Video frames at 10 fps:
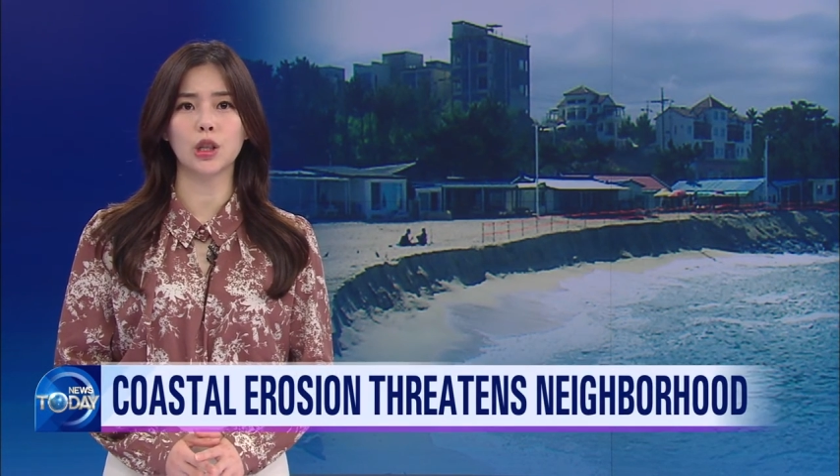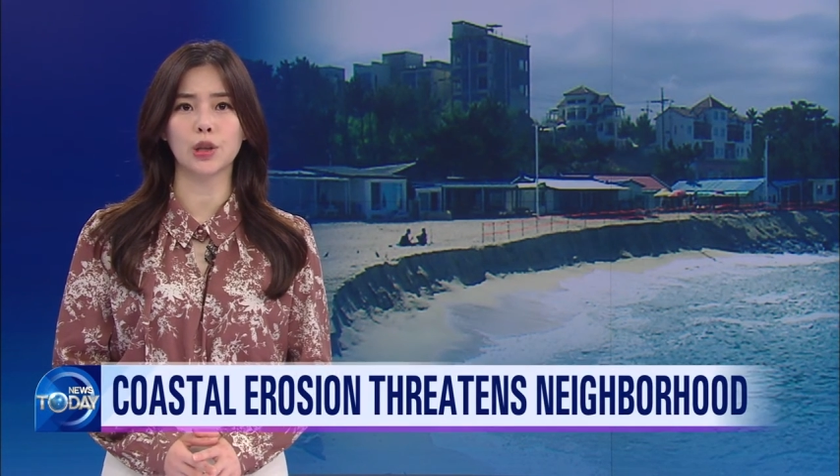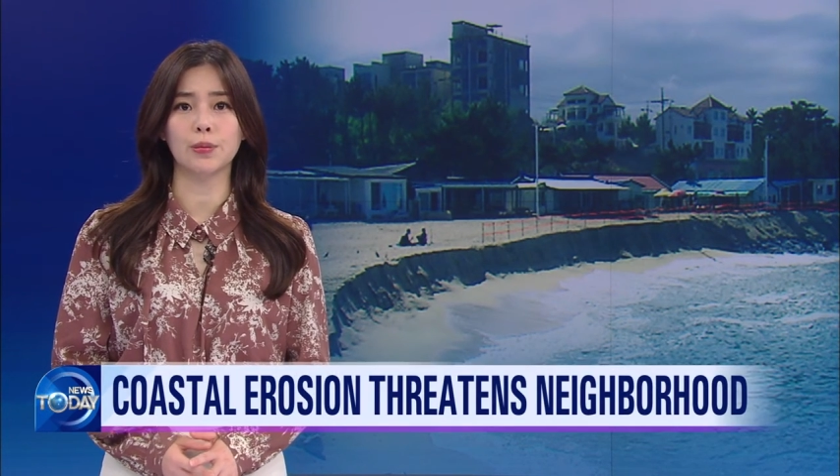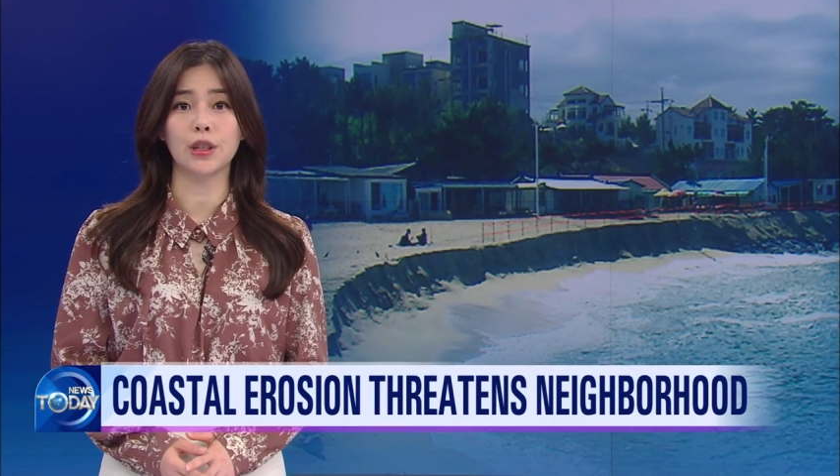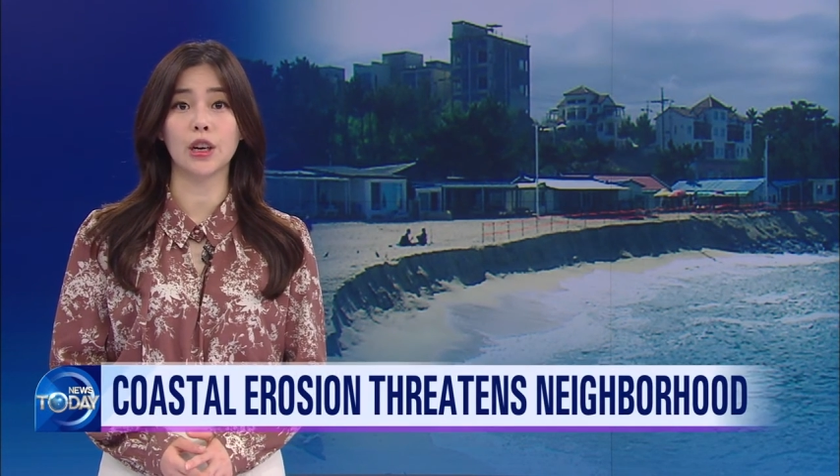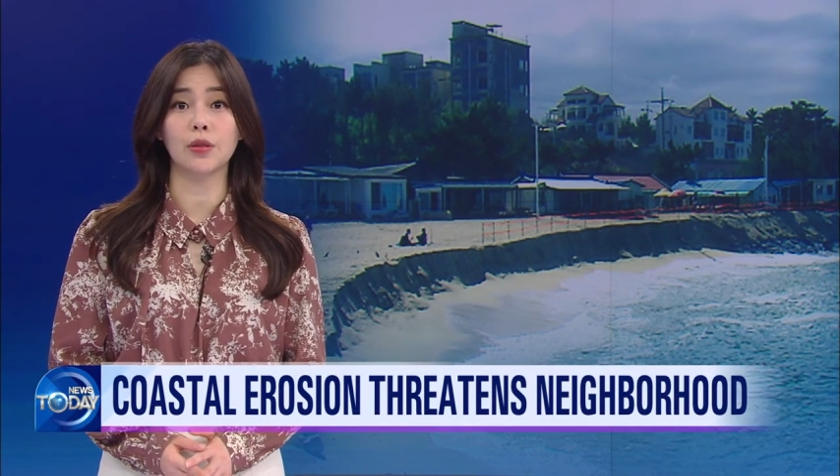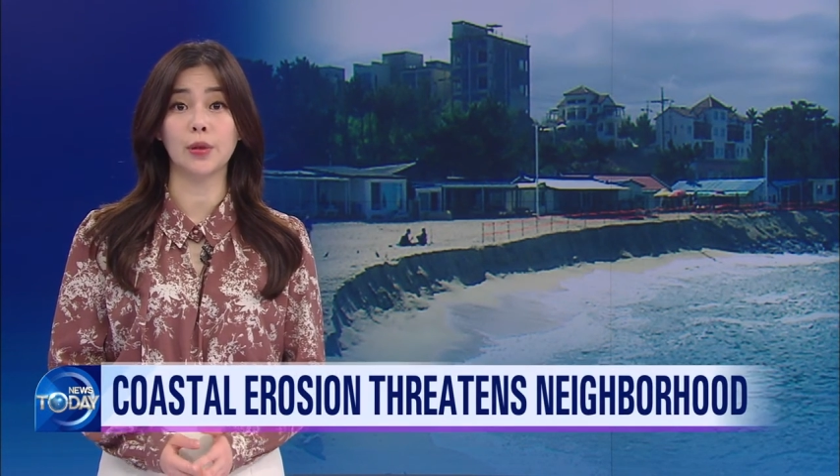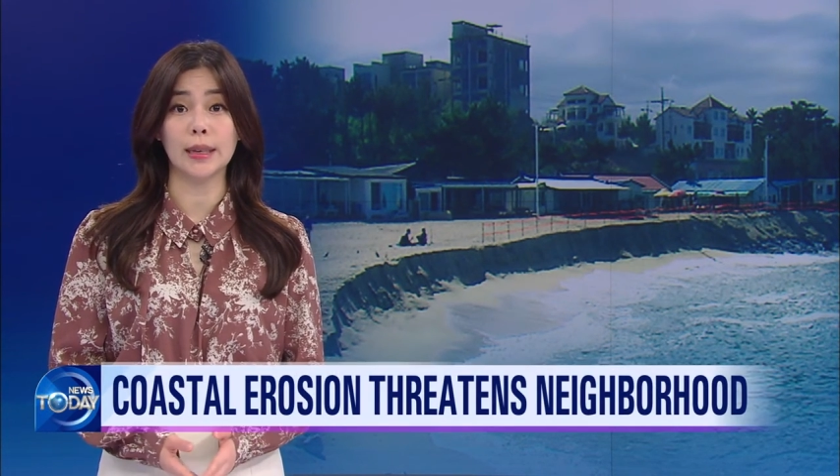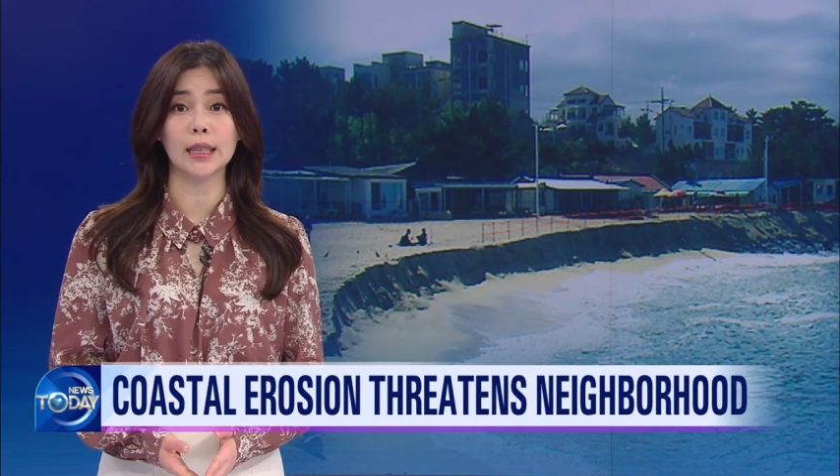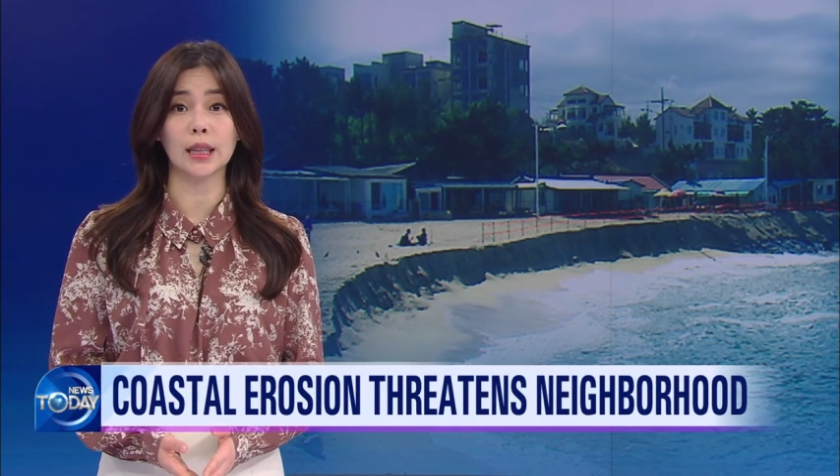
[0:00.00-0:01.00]
was
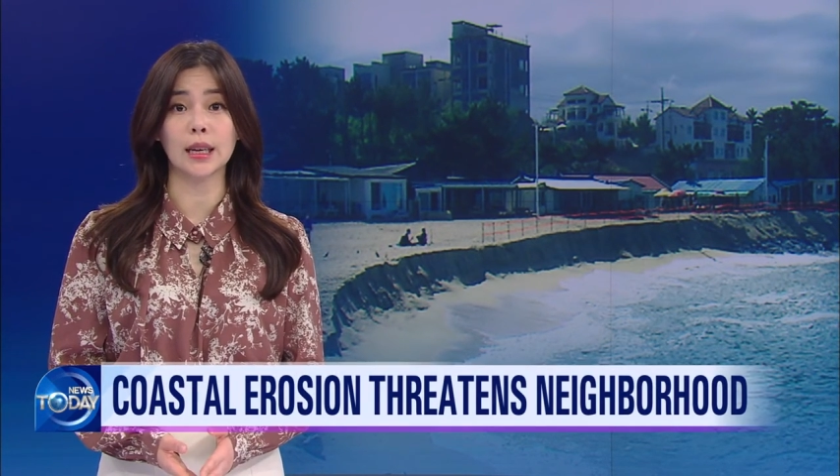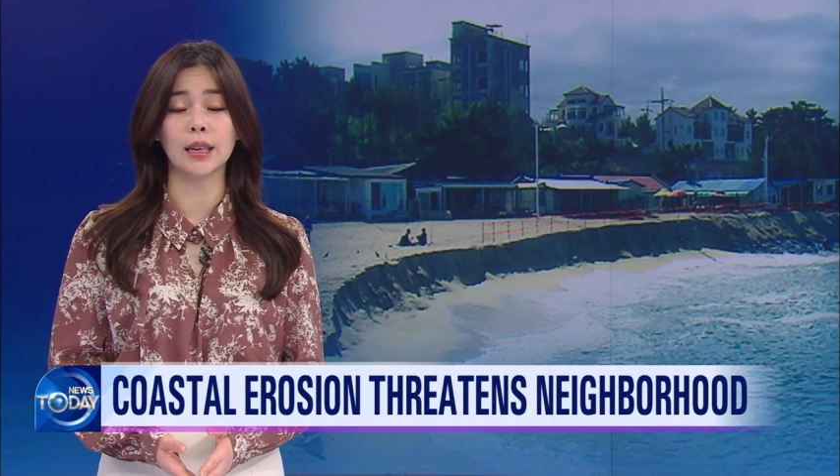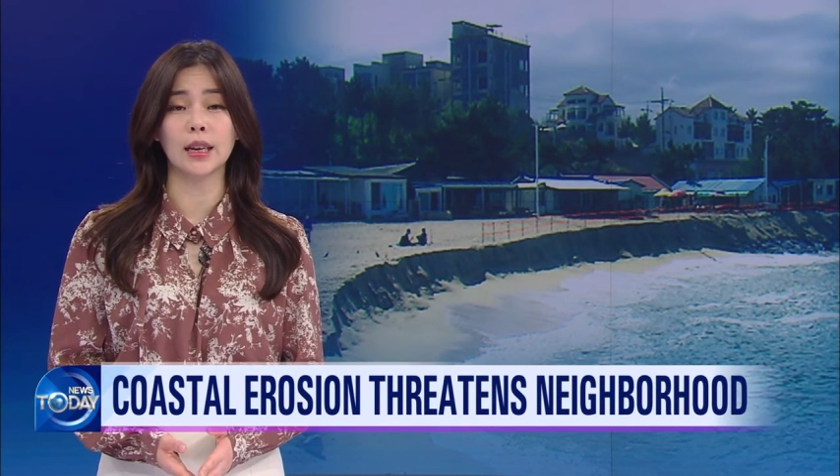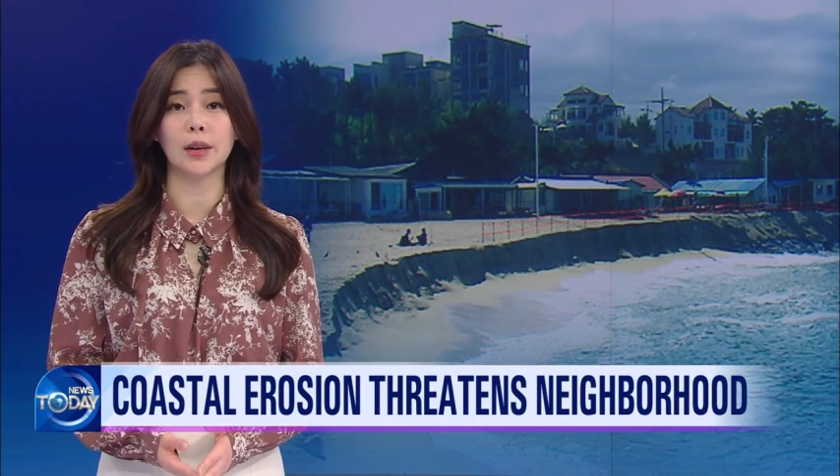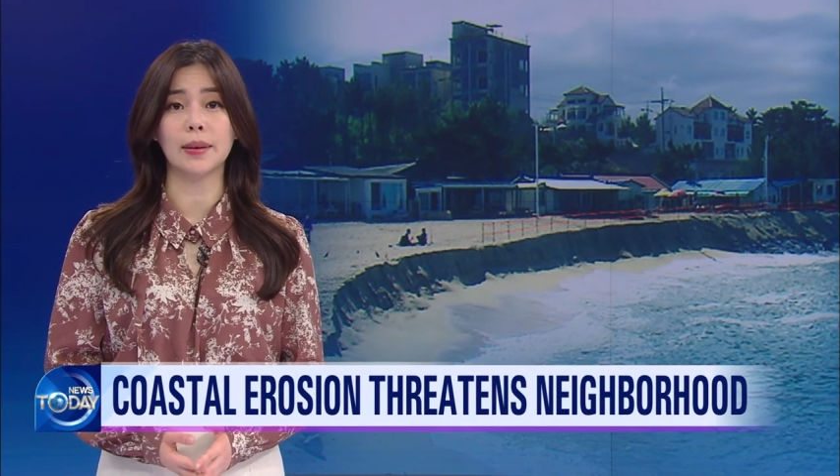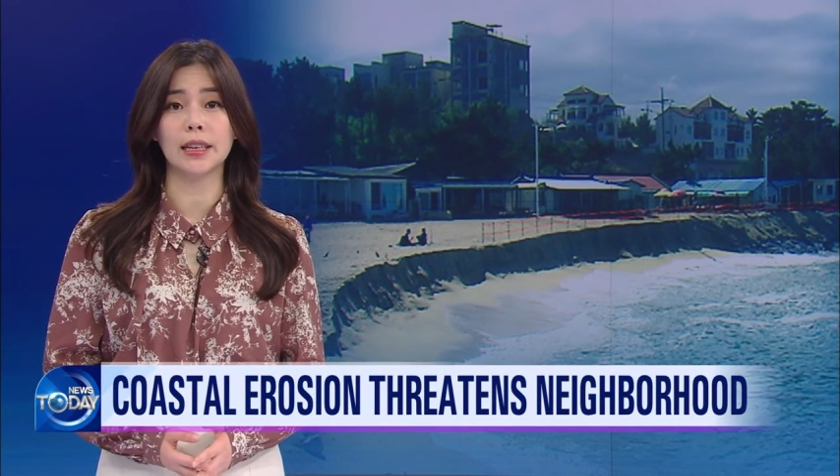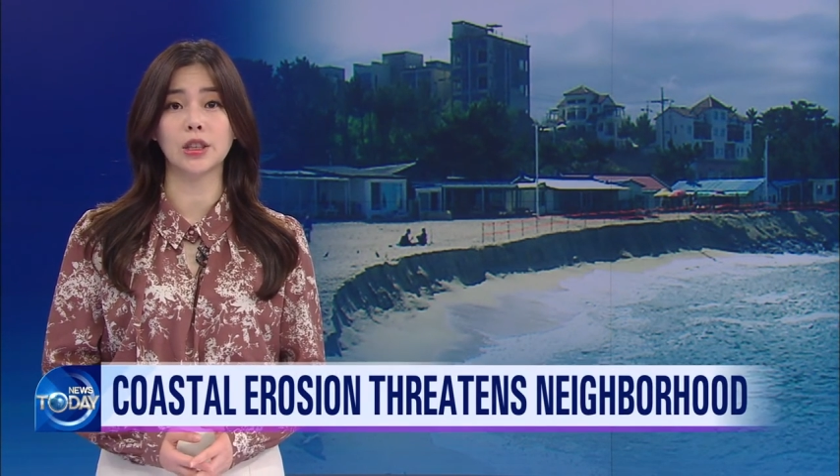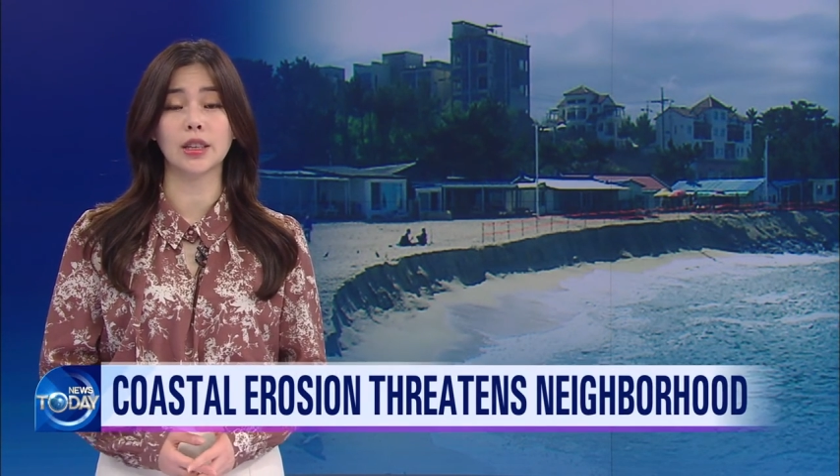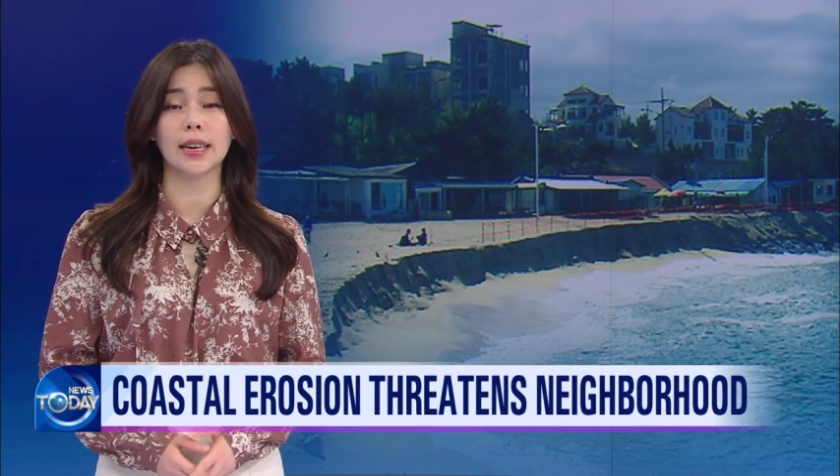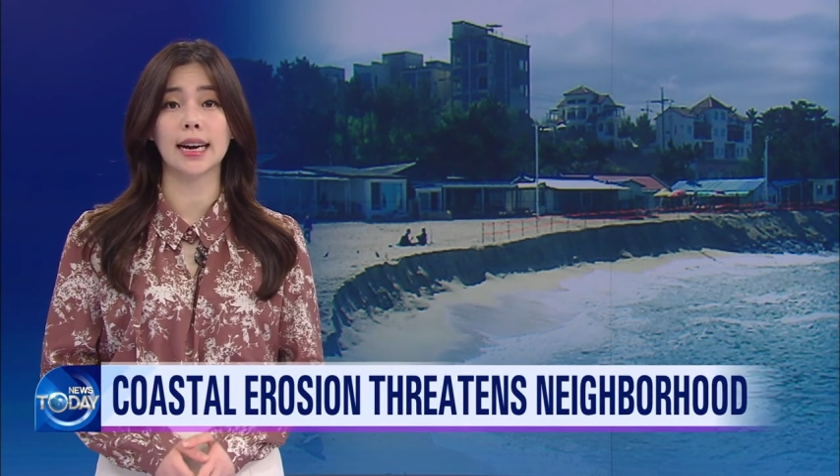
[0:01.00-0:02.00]
observed recently at a beach in